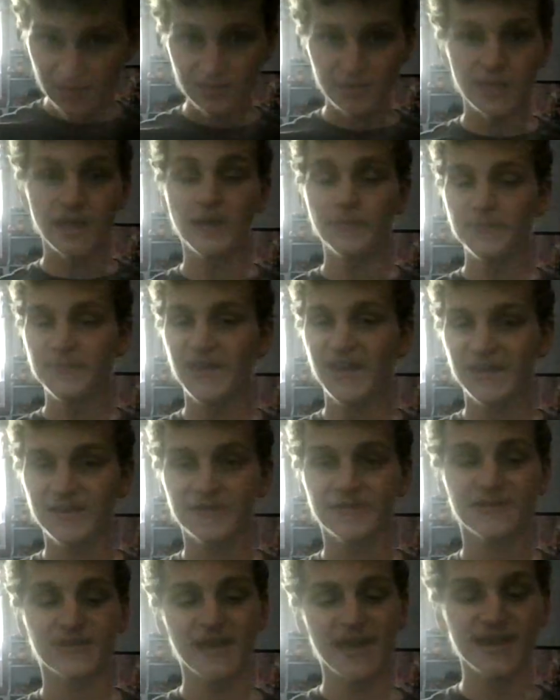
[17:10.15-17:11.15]
Up
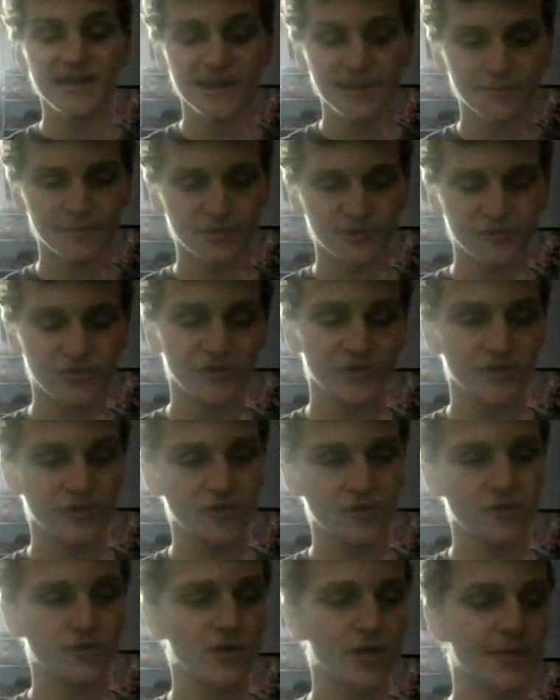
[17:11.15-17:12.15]
next at number
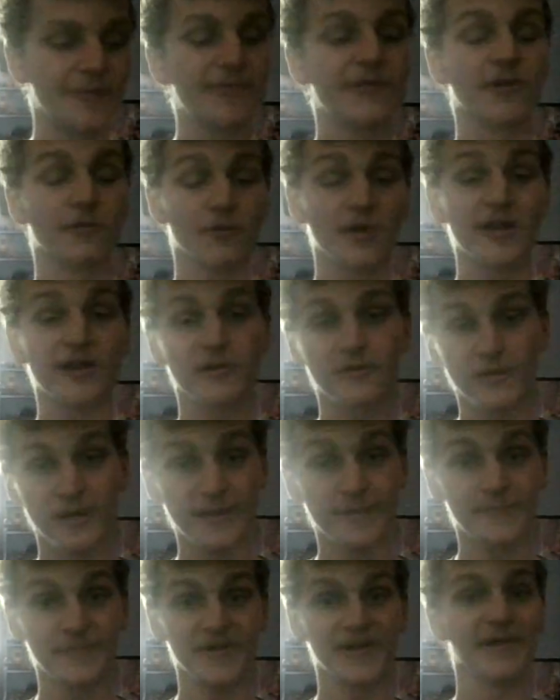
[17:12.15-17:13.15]
2, the
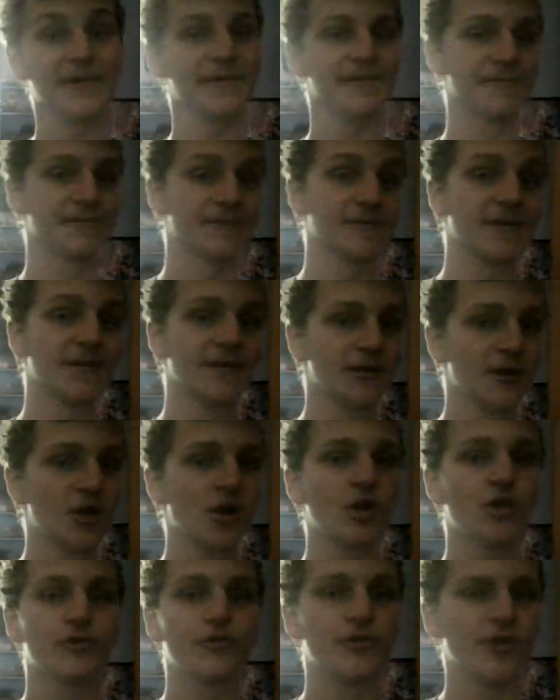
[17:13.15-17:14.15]
runner-up is
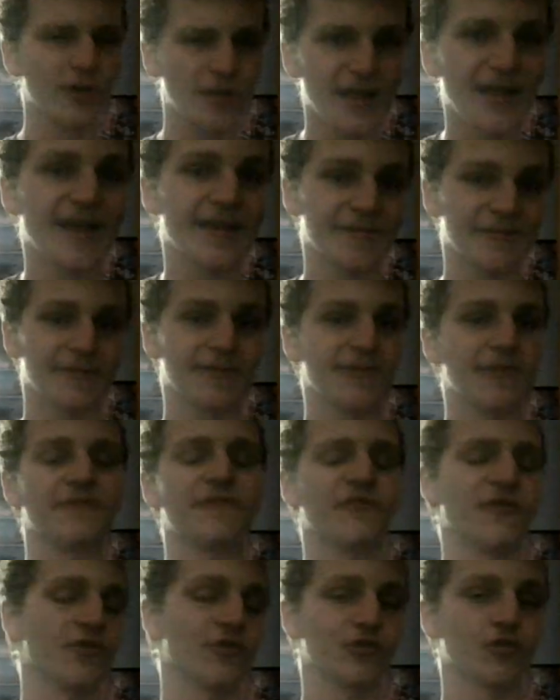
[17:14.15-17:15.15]
the
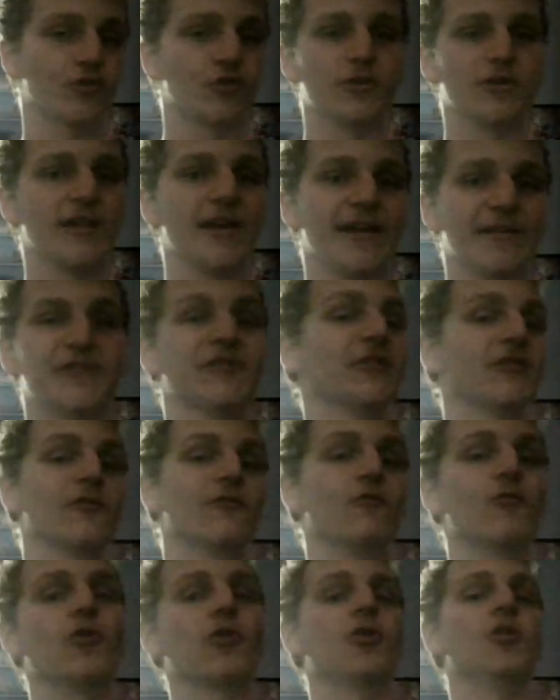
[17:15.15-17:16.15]
first Jurassic
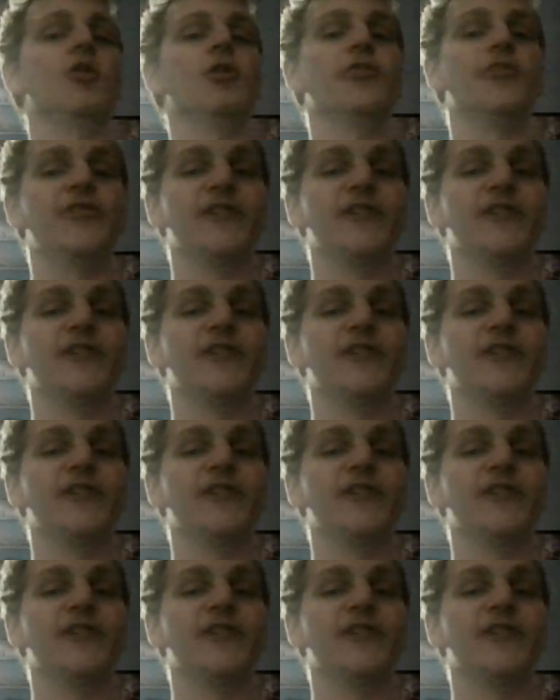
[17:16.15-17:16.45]
World.